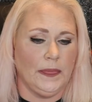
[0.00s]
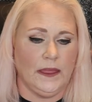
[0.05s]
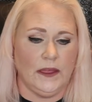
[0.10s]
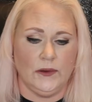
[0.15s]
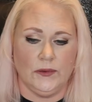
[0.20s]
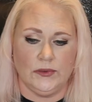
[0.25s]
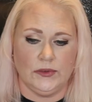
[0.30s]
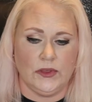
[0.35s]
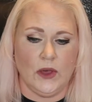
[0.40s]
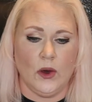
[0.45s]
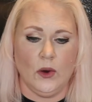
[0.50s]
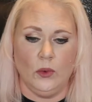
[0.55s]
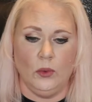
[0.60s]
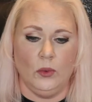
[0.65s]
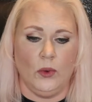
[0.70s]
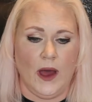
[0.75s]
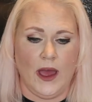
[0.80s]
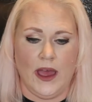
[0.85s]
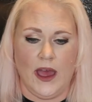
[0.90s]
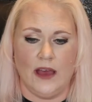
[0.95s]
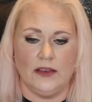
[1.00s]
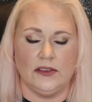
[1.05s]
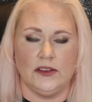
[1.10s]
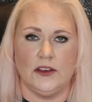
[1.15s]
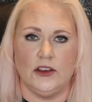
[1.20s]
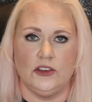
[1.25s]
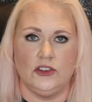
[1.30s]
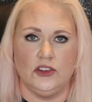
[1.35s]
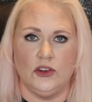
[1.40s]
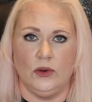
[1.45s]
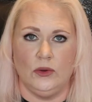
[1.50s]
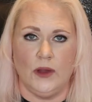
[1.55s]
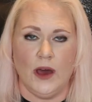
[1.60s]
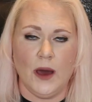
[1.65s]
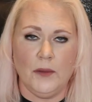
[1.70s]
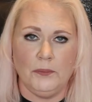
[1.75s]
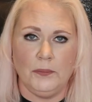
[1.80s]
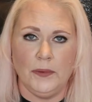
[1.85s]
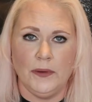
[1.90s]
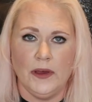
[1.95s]
If so, why hasn't it showed
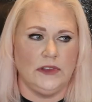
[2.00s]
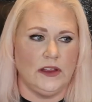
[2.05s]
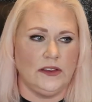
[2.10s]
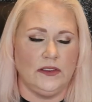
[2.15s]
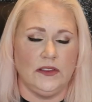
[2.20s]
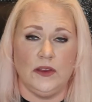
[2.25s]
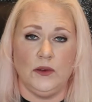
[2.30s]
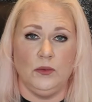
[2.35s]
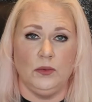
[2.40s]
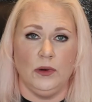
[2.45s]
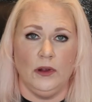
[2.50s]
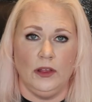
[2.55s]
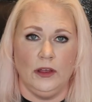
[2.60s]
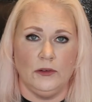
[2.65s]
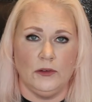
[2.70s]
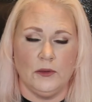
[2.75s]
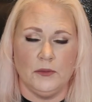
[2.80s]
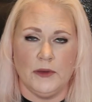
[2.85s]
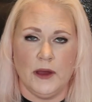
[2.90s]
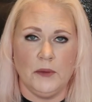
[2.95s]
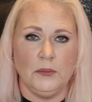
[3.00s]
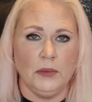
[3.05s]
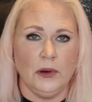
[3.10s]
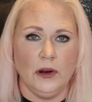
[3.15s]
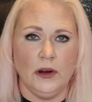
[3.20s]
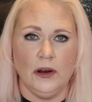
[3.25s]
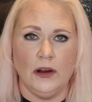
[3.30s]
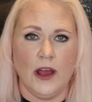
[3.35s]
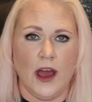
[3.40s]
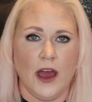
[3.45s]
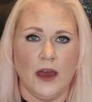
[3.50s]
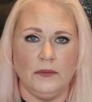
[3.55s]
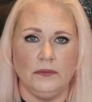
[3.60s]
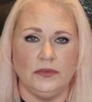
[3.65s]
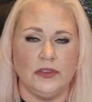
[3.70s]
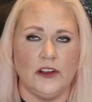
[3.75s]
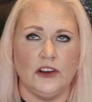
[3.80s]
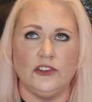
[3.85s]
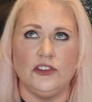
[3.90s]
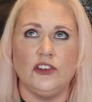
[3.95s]
up? Does he really remember?
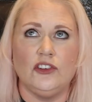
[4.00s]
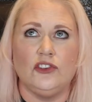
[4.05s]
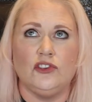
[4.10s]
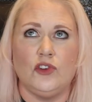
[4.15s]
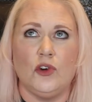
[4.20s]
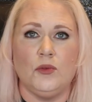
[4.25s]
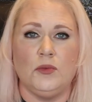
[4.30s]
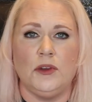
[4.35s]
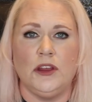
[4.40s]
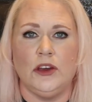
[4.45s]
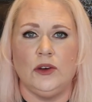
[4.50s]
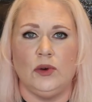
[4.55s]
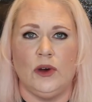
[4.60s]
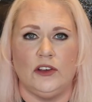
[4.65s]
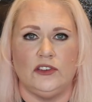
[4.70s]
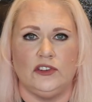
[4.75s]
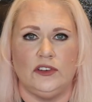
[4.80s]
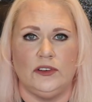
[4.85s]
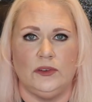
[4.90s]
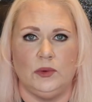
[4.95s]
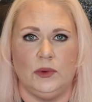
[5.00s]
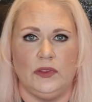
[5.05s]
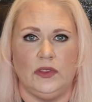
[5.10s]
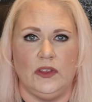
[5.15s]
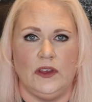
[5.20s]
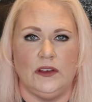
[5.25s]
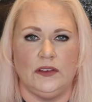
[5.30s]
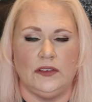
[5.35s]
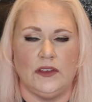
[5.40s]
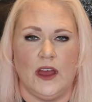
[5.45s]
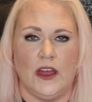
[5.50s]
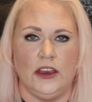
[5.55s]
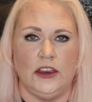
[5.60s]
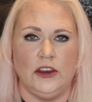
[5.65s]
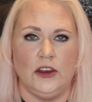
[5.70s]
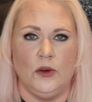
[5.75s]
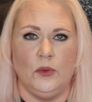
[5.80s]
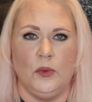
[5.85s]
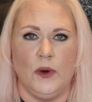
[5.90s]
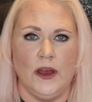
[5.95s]
There's just so many questions with this. And
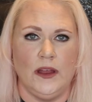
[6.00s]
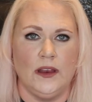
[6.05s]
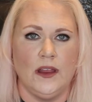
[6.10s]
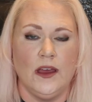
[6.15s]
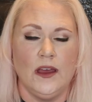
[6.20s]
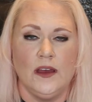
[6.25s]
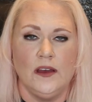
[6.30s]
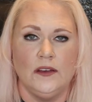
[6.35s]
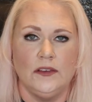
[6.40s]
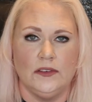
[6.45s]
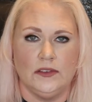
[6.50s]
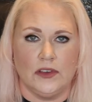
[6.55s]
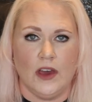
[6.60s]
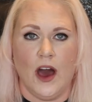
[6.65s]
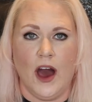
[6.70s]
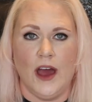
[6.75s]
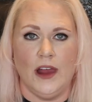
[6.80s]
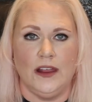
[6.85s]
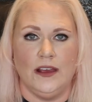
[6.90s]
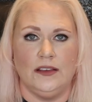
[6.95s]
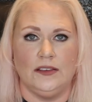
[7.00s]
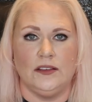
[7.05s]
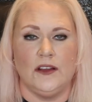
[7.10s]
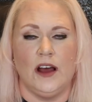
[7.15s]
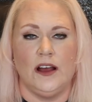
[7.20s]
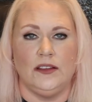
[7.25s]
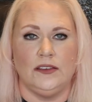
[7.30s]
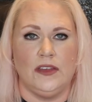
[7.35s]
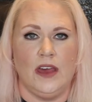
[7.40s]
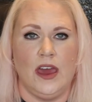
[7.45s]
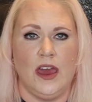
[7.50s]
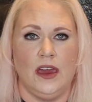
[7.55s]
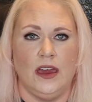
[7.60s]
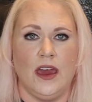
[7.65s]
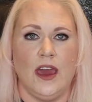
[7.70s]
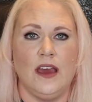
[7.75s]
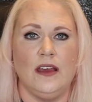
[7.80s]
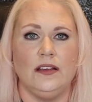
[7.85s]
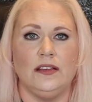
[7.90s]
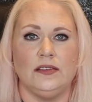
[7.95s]
you know what? Scott is not
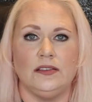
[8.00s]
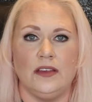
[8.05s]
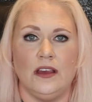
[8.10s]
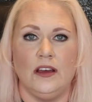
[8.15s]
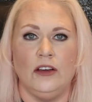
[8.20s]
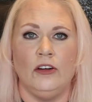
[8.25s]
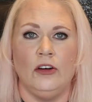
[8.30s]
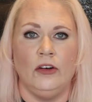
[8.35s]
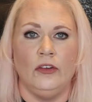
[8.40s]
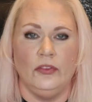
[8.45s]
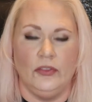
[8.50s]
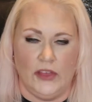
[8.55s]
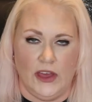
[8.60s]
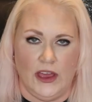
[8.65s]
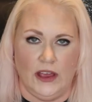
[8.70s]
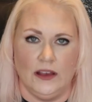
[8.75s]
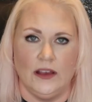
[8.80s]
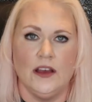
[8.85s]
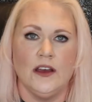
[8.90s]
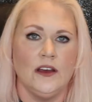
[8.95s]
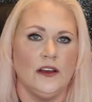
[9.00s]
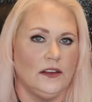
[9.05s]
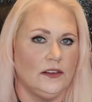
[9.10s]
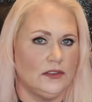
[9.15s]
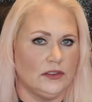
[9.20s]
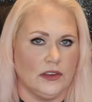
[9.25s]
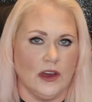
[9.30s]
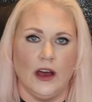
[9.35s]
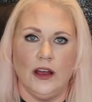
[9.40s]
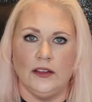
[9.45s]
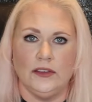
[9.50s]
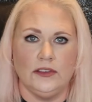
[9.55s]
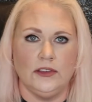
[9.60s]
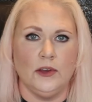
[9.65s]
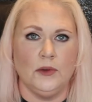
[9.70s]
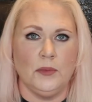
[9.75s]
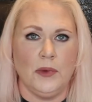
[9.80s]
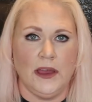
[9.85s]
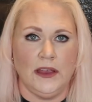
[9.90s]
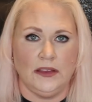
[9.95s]
saying a single thing. Scott
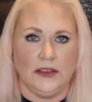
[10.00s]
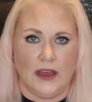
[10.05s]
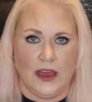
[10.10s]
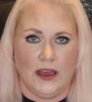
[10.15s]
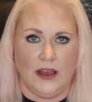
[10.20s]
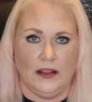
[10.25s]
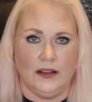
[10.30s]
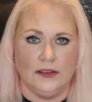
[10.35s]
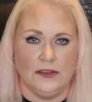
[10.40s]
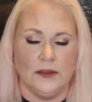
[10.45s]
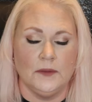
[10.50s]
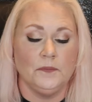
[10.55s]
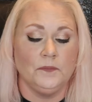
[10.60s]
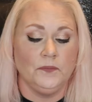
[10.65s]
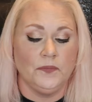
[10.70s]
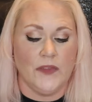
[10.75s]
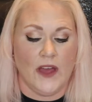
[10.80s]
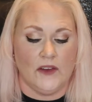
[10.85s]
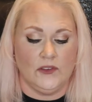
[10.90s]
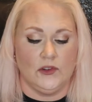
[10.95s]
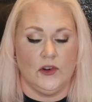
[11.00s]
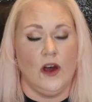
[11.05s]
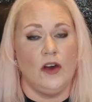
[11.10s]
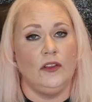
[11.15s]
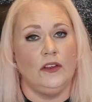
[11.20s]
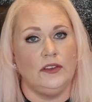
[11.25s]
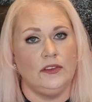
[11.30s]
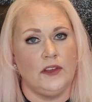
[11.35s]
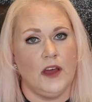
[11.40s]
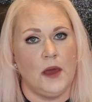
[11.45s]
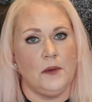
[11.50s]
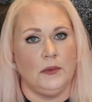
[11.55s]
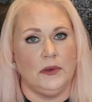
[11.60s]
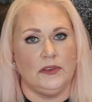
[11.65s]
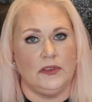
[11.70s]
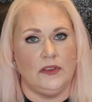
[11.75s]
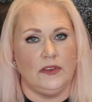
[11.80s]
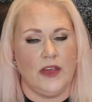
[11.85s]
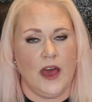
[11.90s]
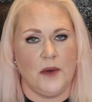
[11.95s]
still maintains, after all this time,
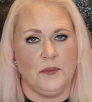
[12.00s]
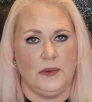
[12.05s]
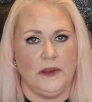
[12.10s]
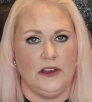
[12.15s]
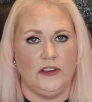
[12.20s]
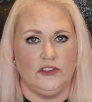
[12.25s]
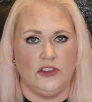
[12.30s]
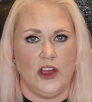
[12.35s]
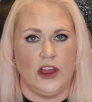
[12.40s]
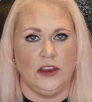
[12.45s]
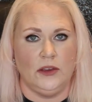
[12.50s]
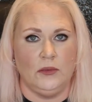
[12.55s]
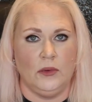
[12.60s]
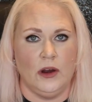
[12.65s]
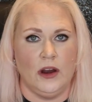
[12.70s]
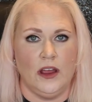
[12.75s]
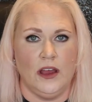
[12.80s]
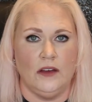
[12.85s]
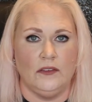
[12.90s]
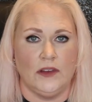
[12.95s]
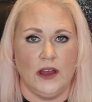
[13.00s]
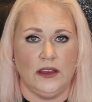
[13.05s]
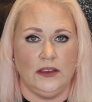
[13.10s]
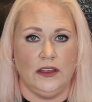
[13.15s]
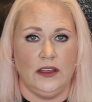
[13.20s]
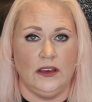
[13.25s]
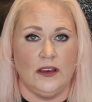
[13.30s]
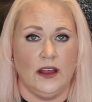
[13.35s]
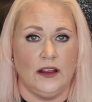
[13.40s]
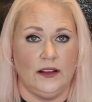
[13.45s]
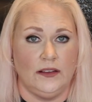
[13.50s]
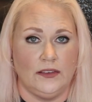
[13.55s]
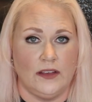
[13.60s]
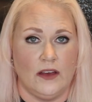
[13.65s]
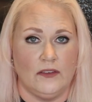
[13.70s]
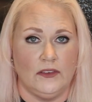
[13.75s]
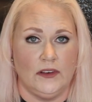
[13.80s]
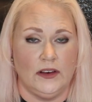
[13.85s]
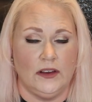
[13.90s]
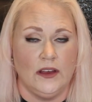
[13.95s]
because this happened in January of
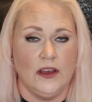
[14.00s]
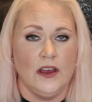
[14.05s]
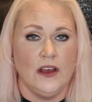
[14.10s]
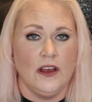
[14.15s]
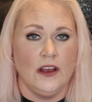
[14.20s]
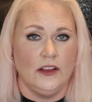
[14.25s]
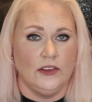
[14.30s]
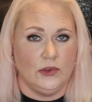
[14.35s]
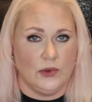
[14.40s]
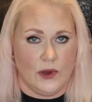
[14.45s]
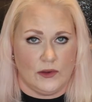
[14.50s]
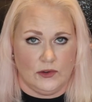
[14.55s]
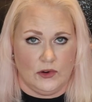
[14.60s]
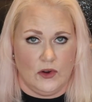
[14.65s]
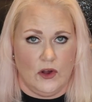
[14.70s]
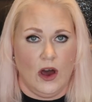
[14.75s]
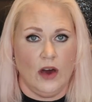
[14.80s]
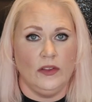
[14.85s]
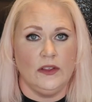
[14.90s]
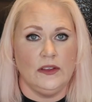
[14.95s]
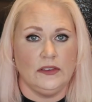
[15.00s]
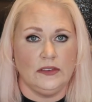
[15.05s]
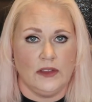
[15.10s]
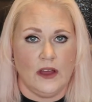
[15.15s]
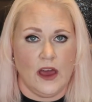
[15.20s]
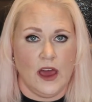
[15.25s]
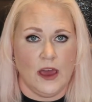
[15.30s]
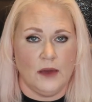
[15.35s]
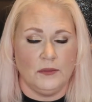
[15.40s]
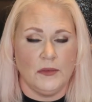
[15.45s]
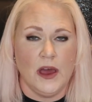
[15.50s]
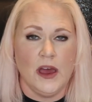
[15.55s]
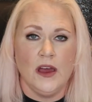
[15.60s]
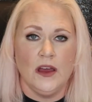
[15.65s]
1997. So after all this time,